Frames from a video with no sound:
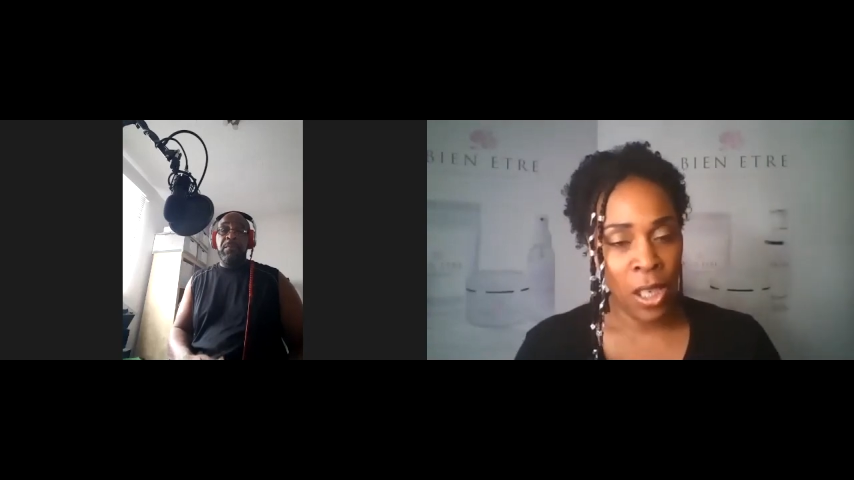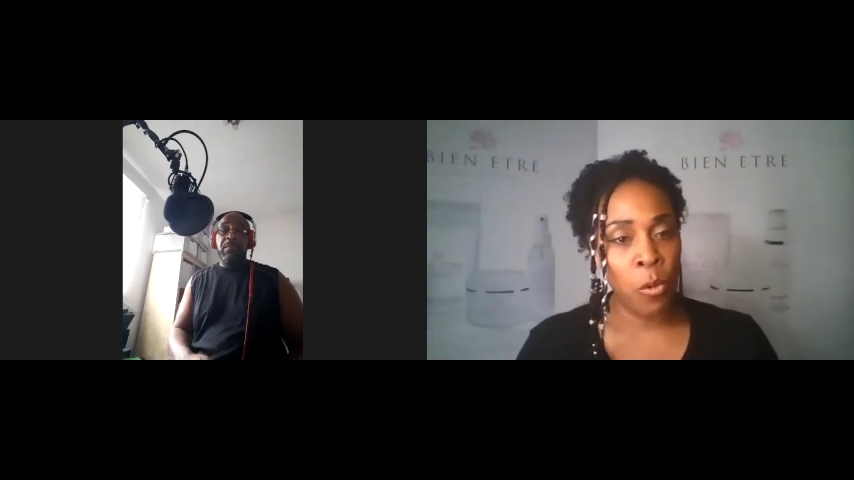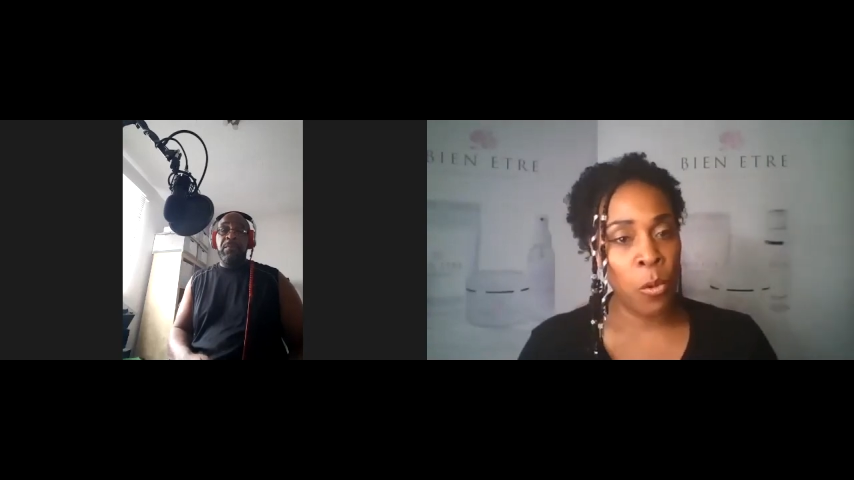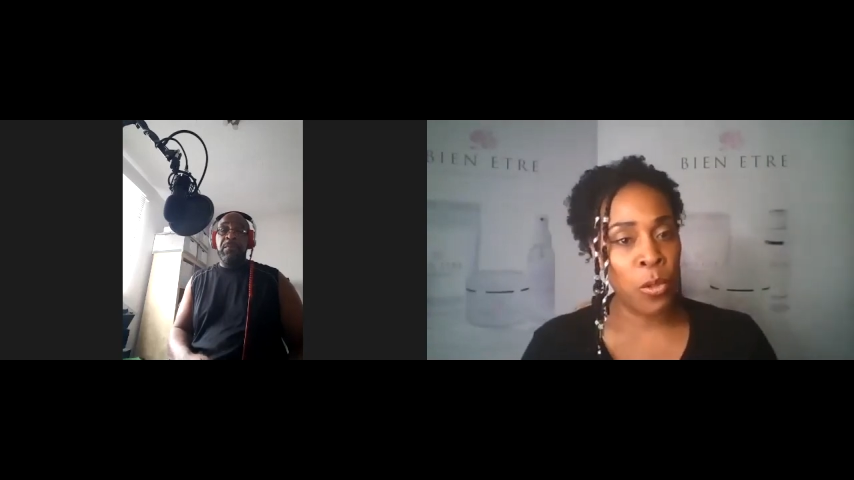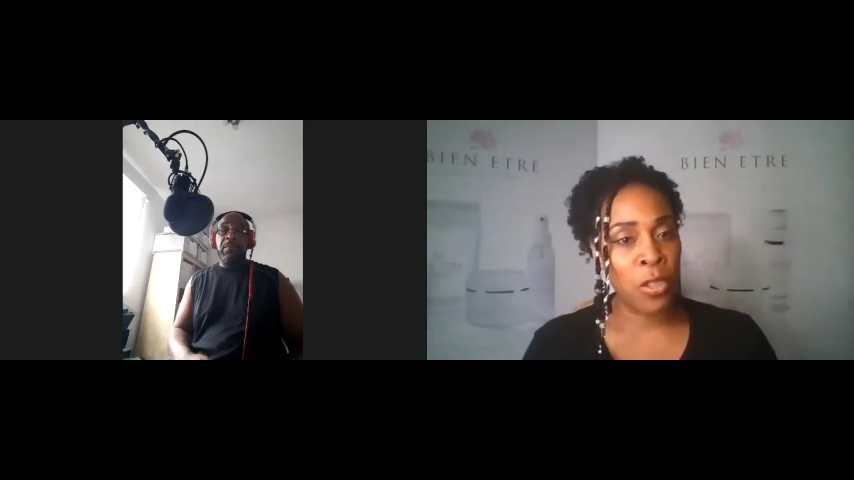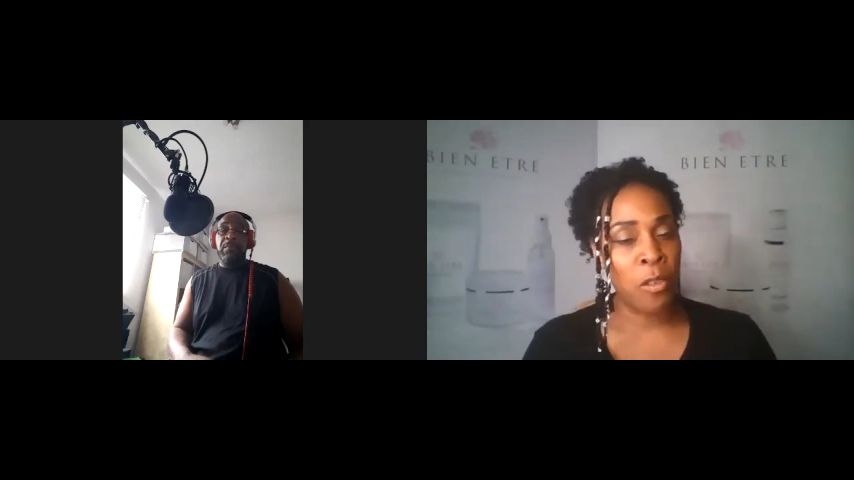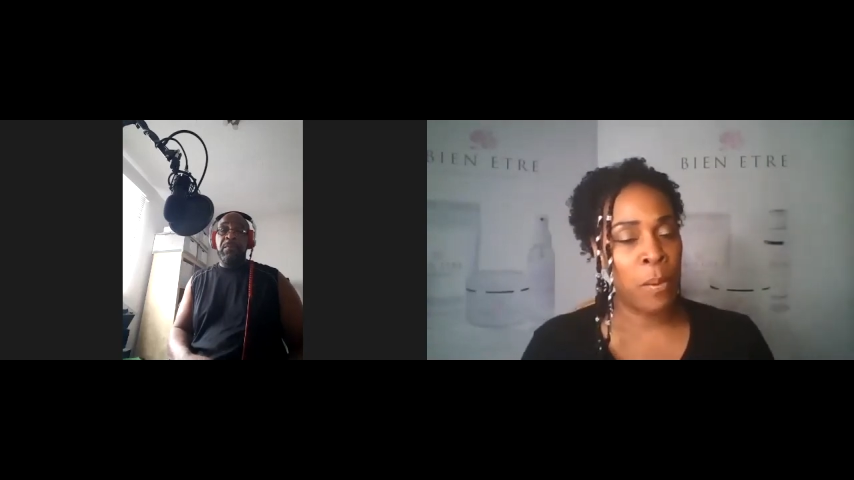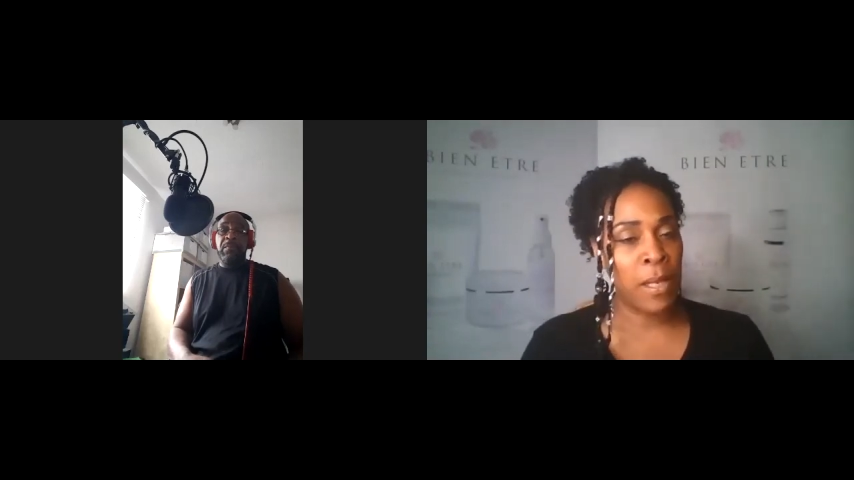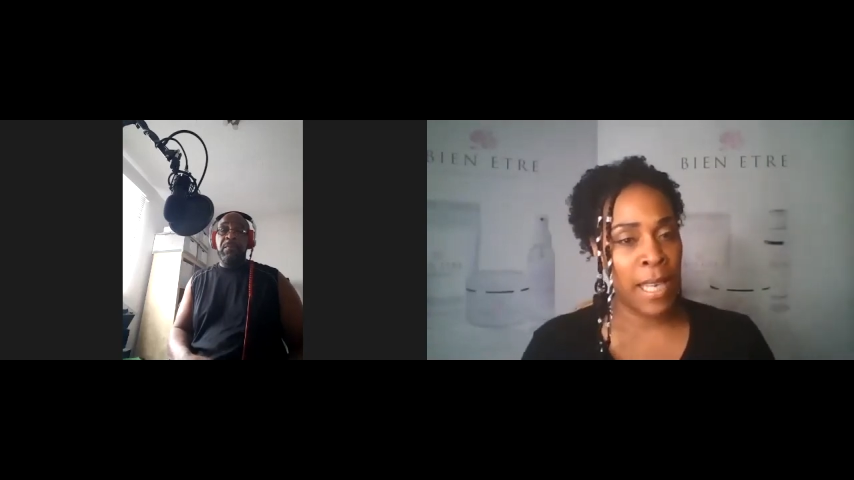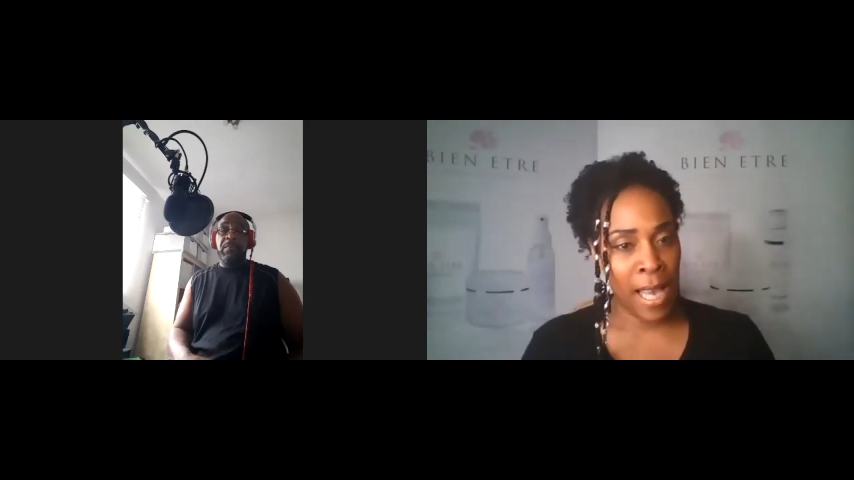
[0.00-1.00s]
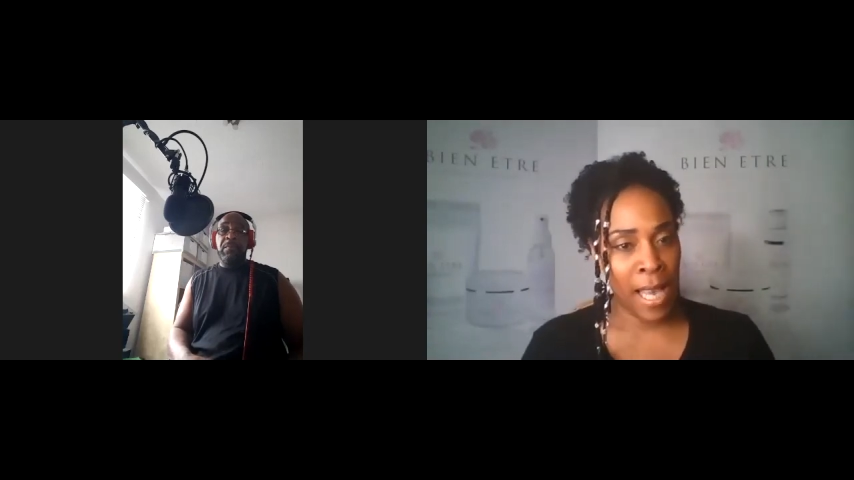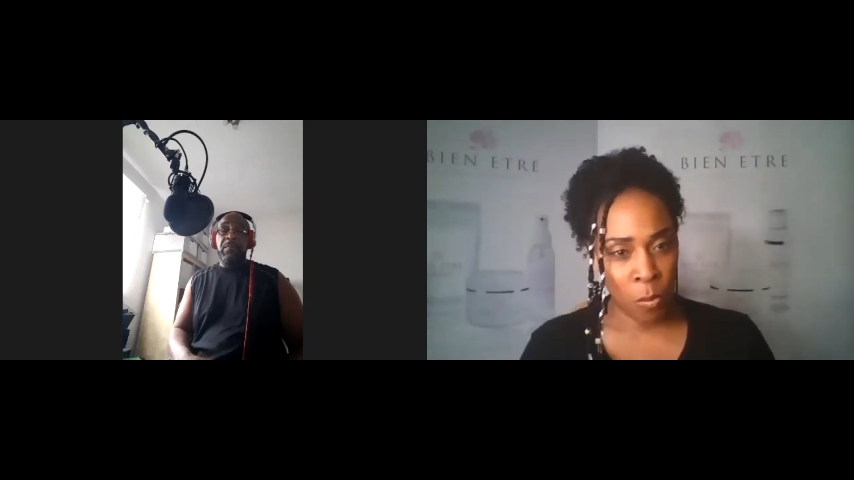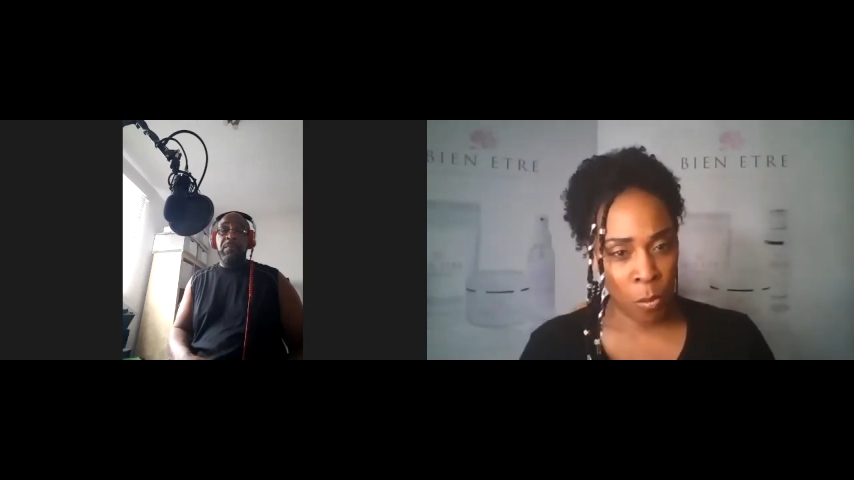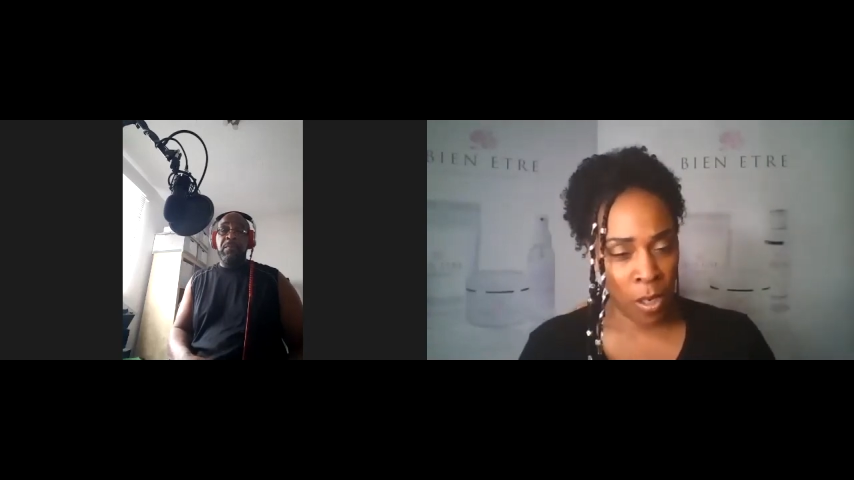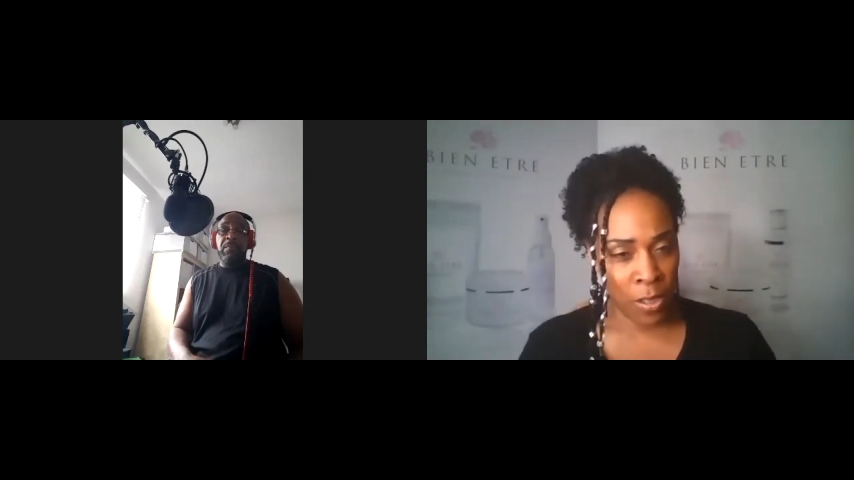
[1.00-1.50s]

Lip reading: We're also being encountered with